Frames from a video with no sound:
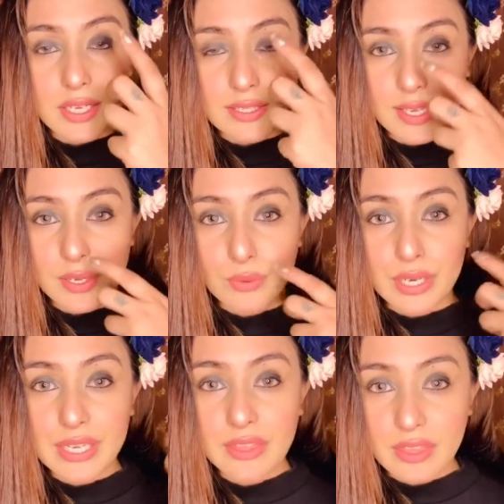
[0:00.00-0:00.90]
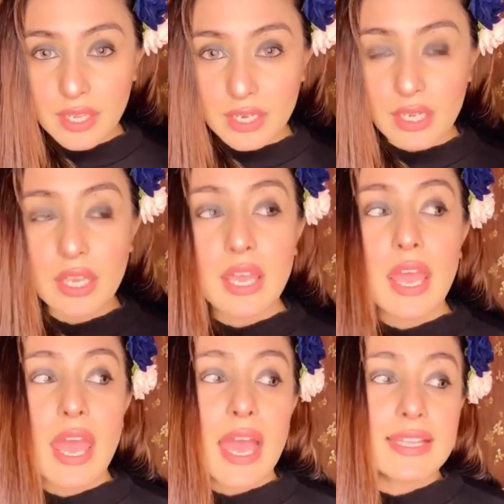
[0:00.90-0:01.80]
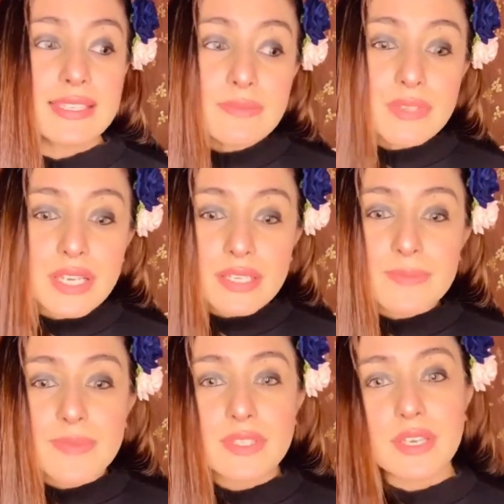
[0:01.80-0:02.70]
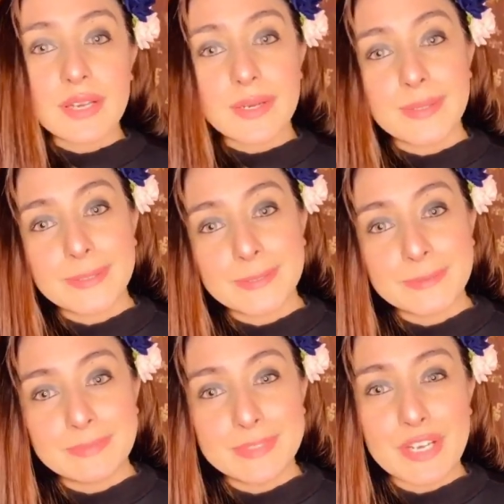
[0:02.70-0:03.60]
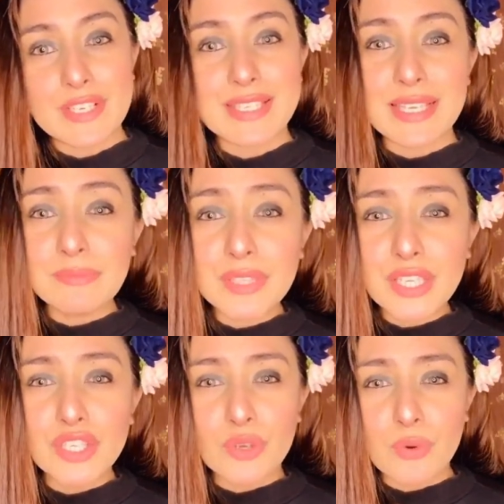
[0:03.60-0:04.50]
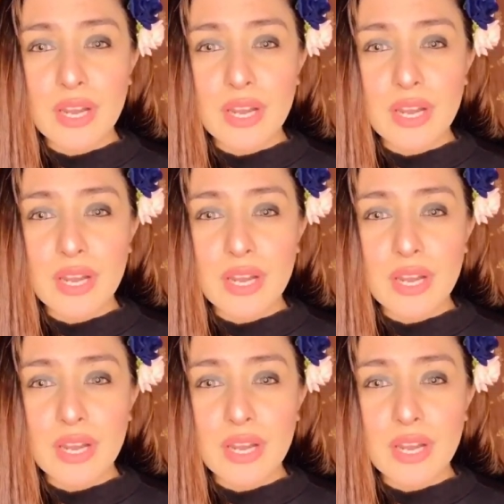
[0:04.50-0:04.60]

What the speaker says: is like really thin. And sometimes there is something known